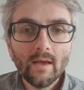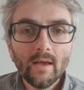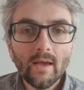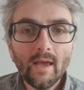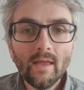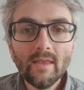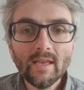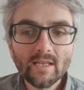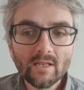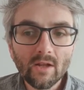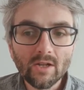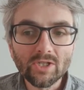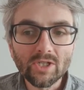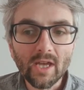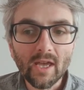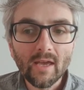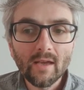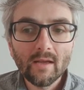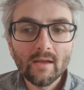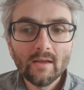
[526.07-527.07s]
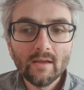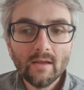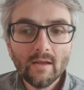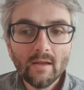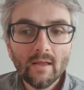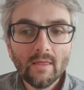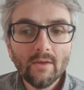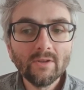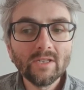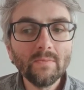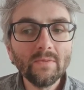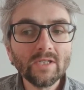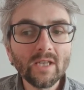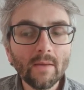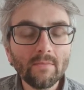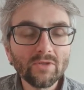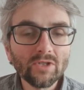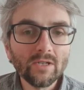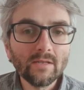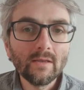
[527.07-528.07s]
In this logic, there is a
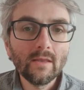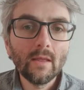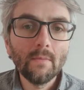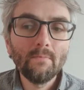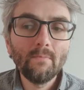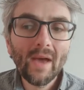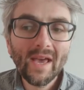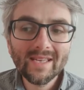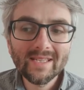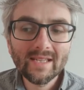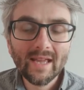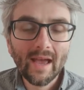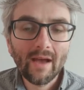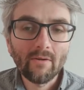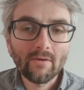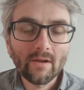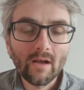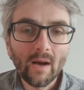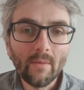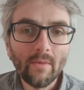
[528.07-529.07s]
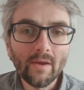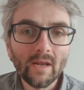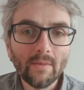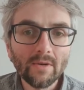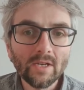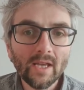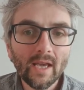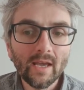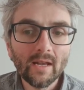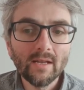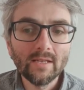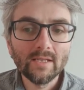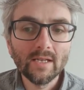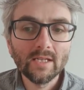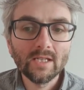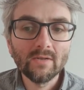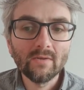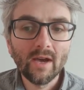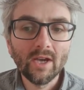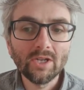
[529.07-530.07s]
presumption that the best outcome in a particular
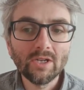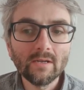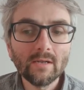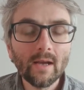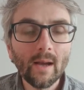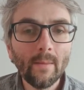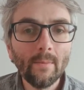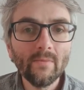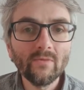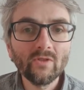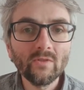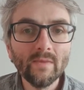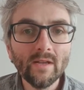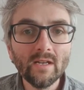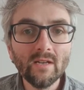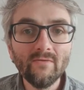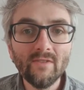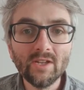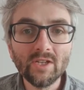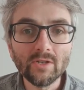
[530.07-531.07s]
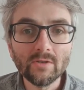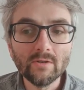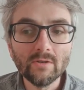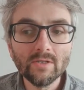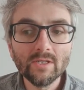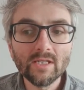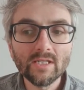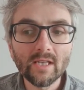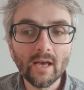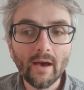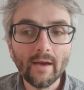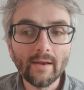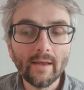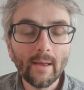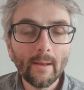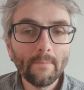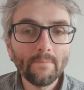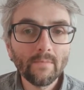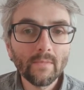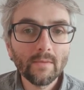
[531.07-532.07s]
situation comes from individuals
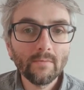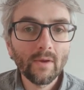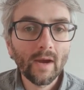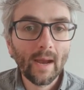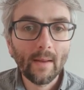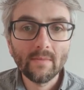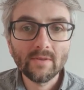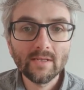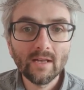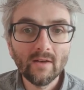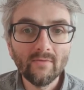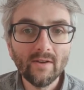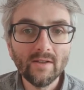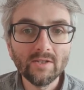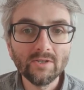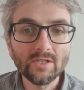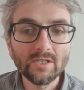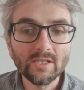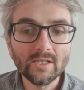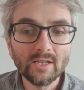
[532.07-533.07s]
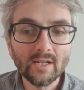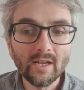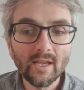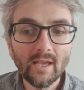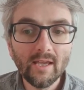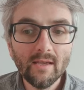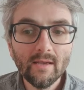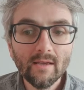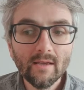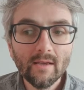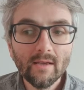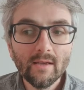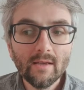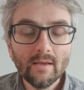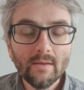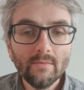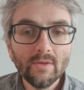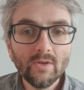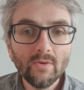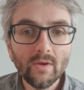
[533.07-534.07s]
deciding, perhaps self-interestedly,
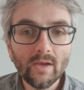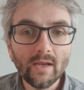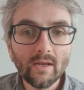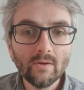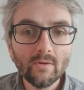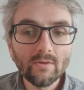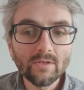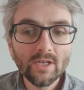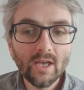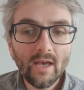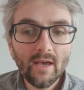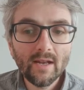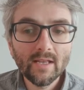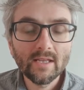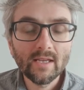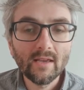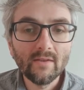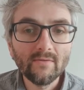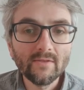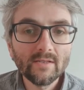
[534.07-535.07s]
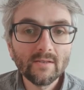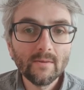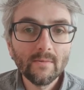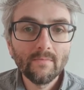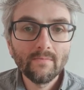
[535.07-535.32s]
between alternatives.